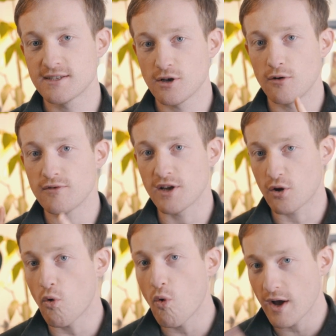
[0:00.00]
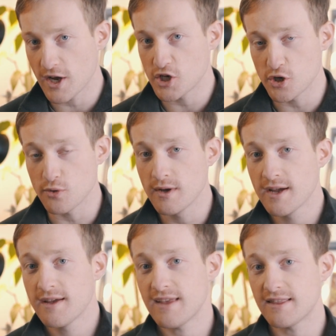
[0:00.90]
solve the core issue
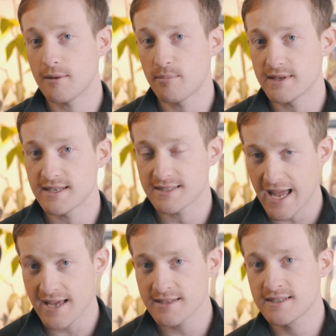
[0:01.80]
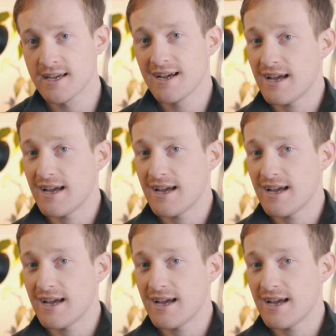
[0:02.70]
that their business has.